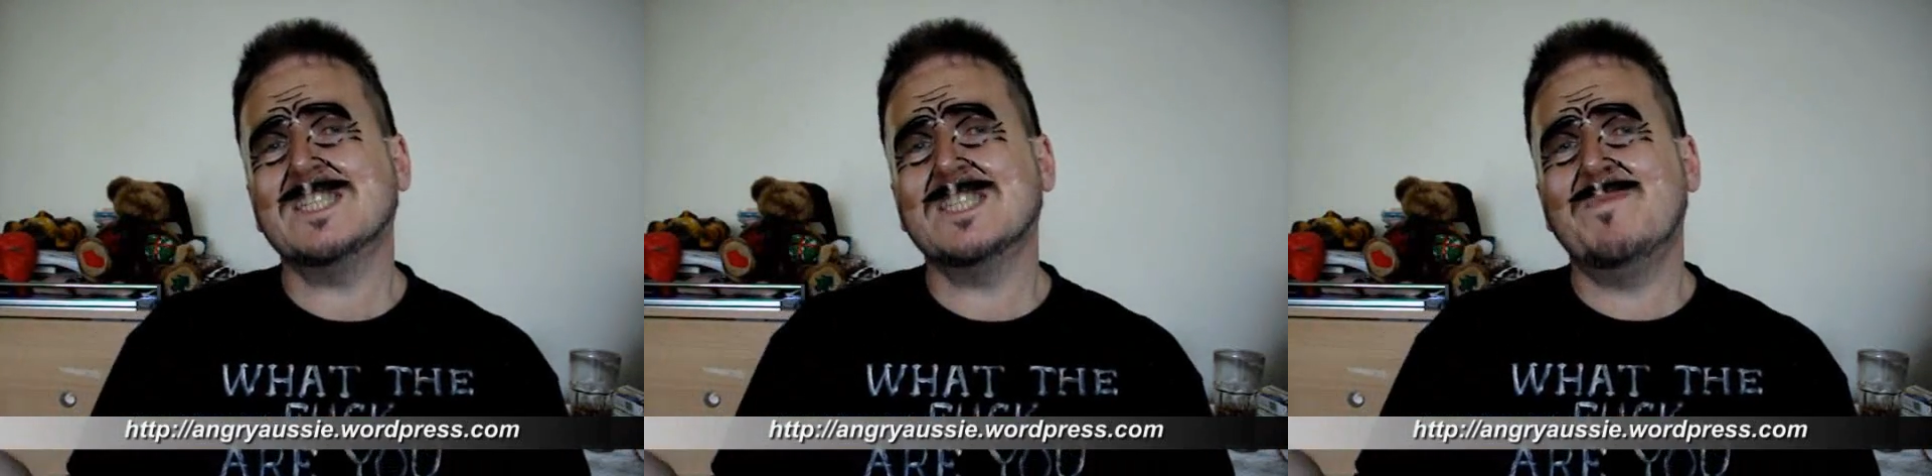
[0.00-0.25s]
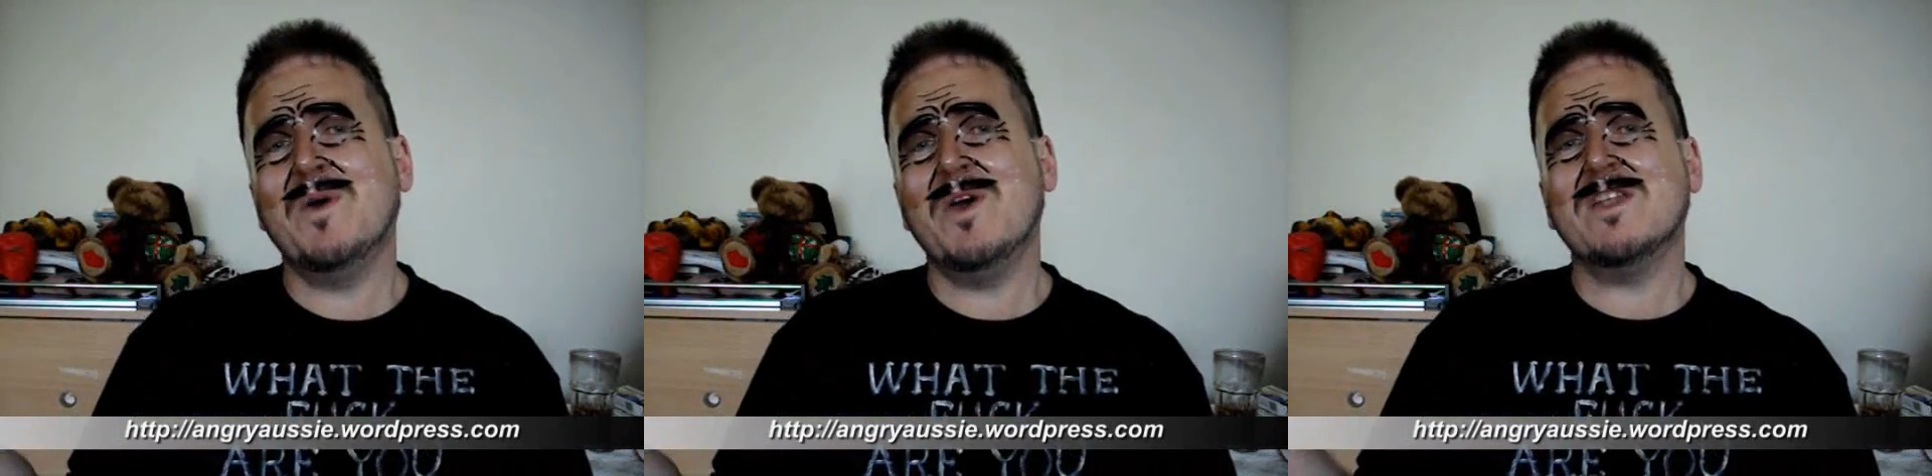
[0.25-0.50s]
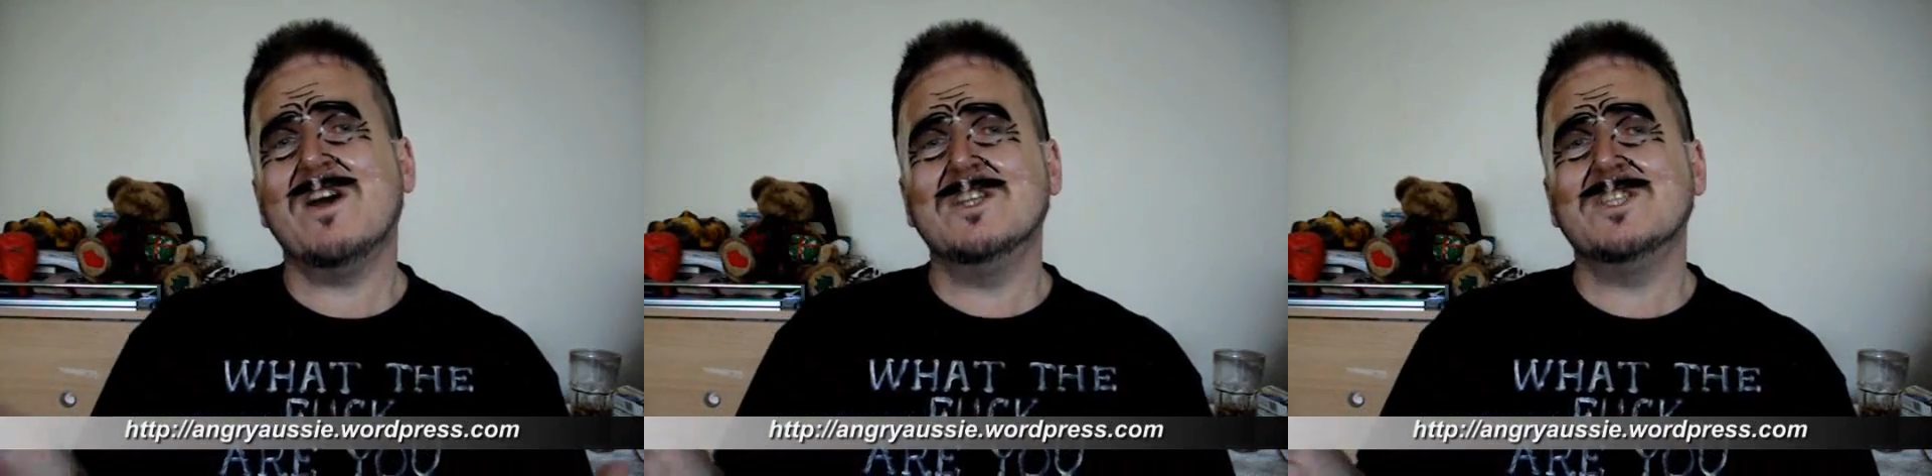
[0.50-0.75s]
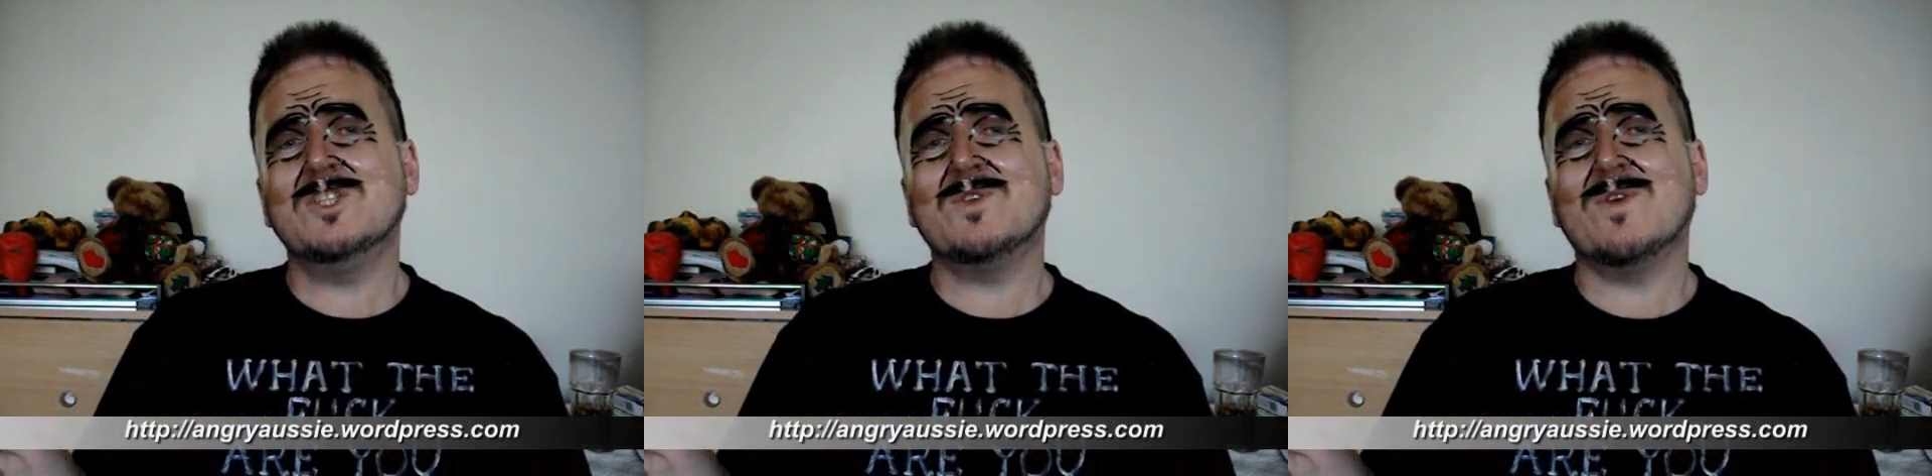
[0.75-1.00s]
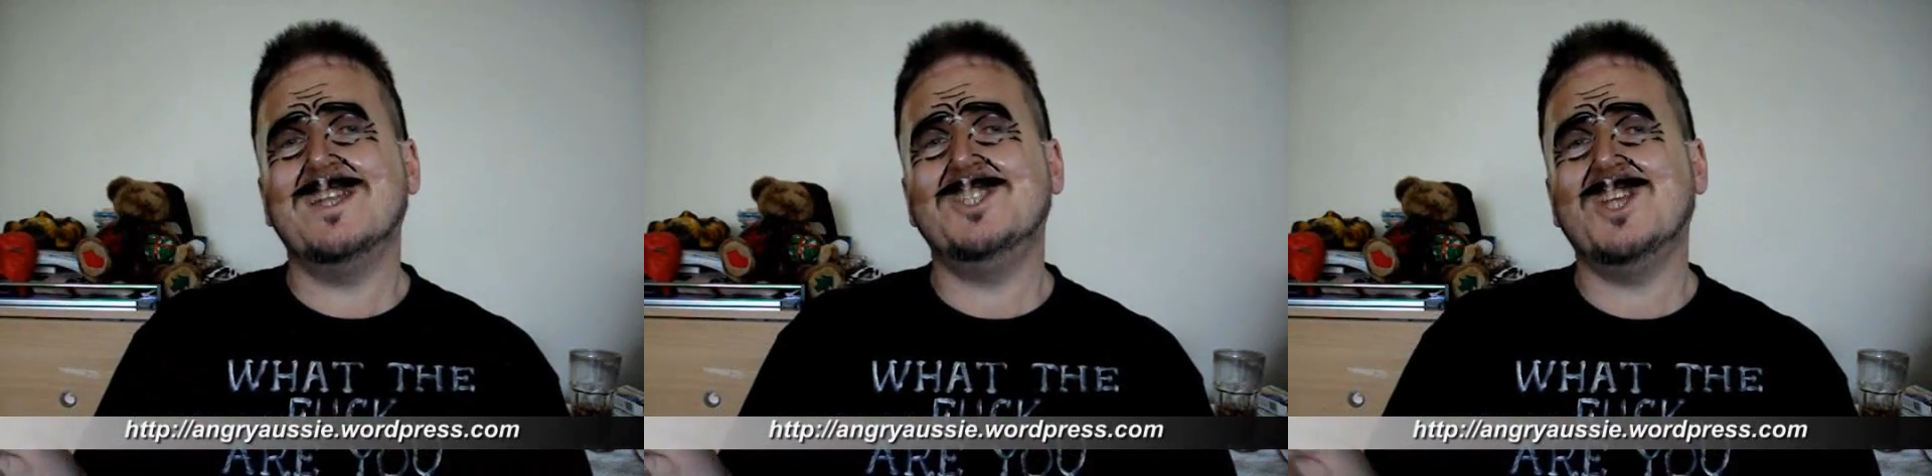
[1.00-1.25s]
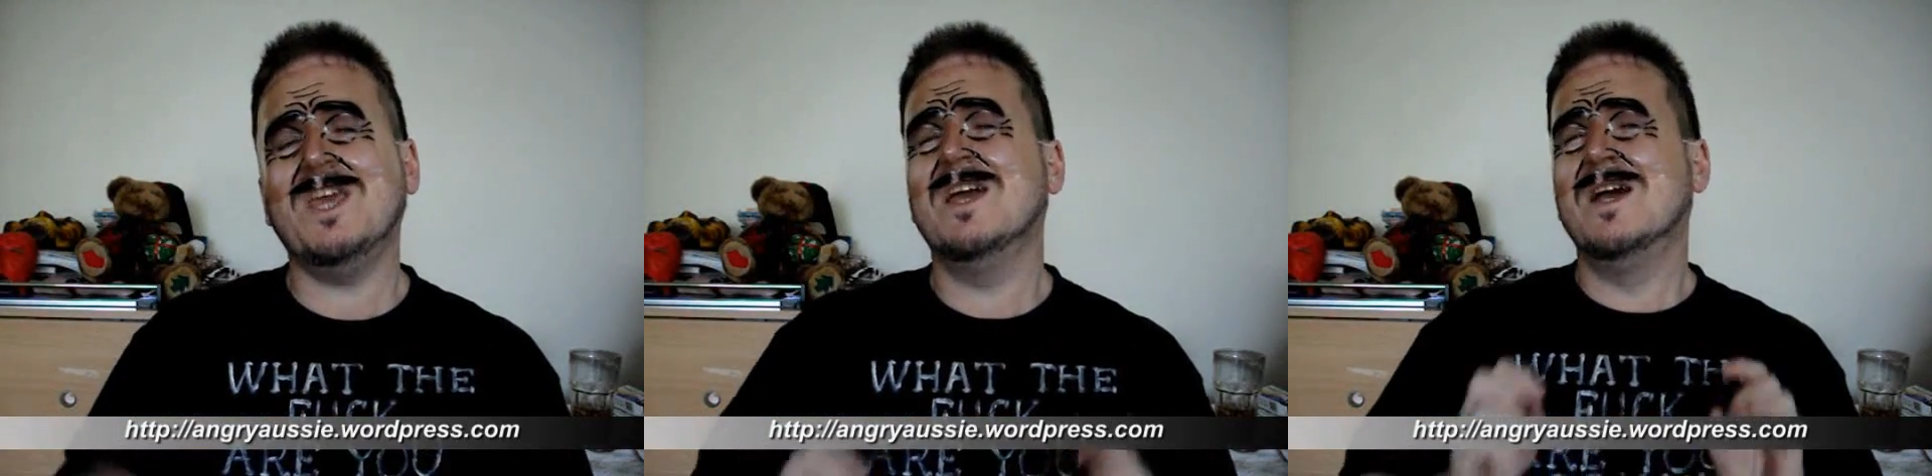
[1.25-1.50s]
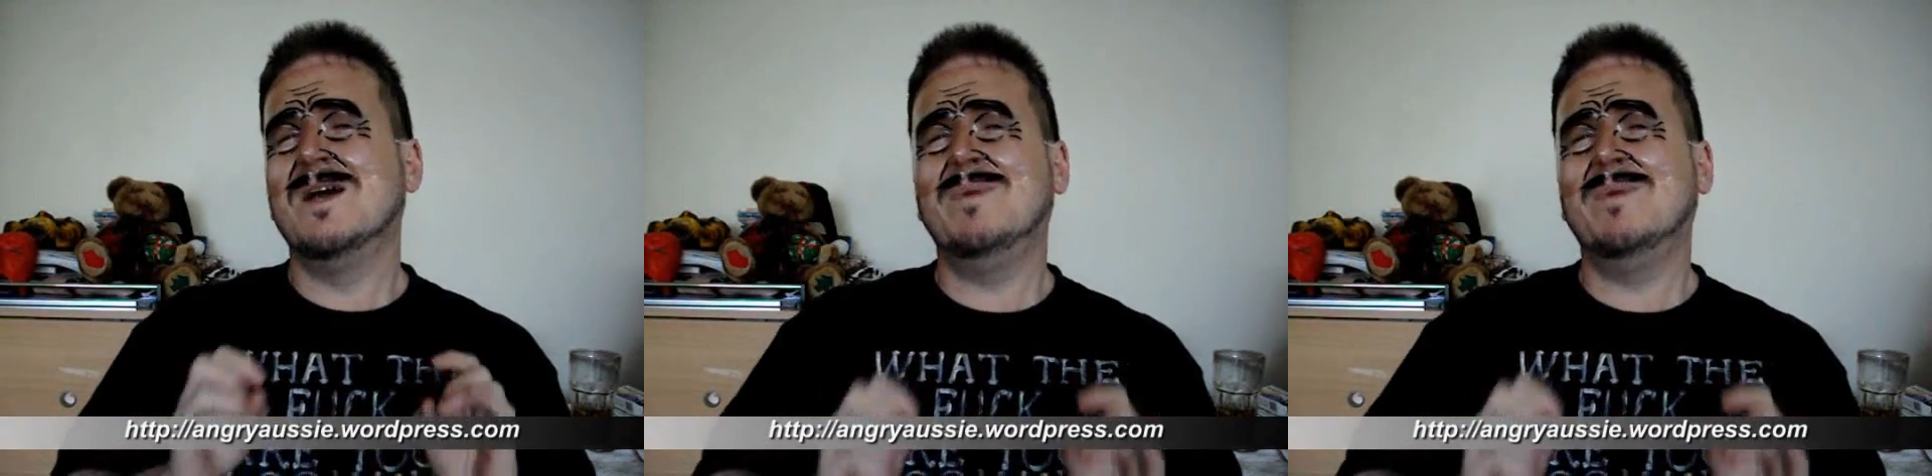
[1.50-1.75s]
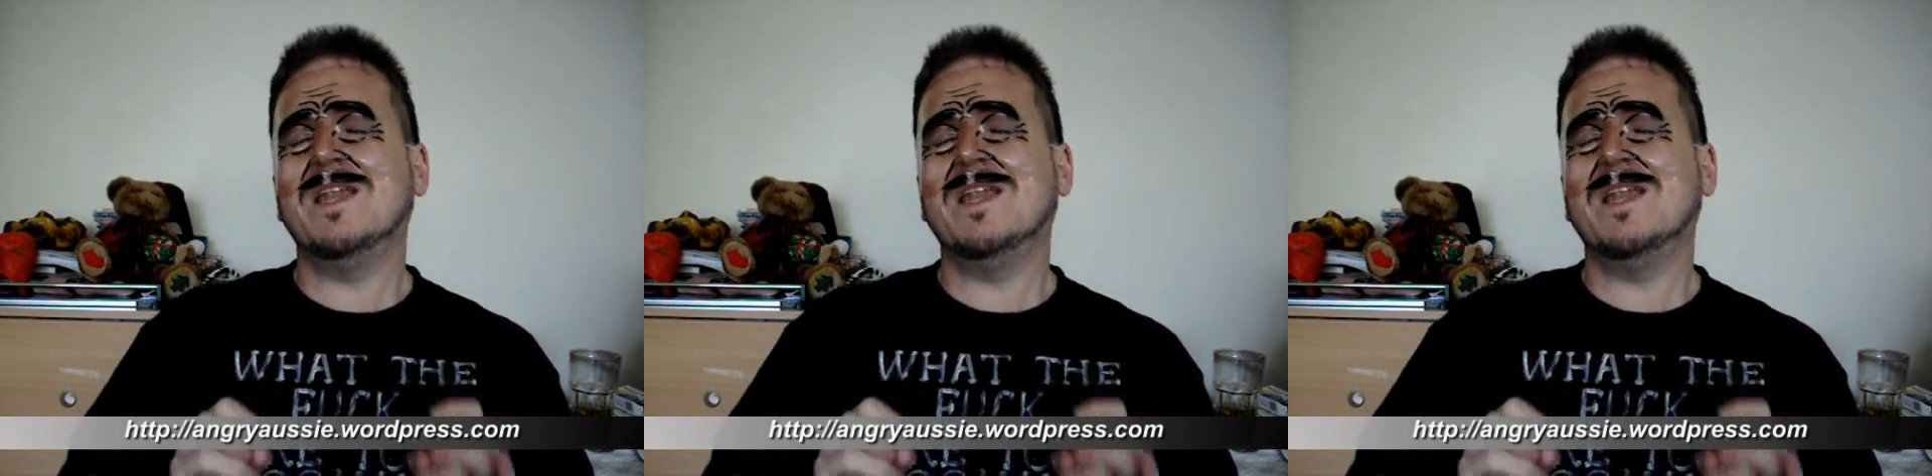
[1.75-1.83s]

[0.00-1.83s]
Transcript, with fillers: expert on strategy,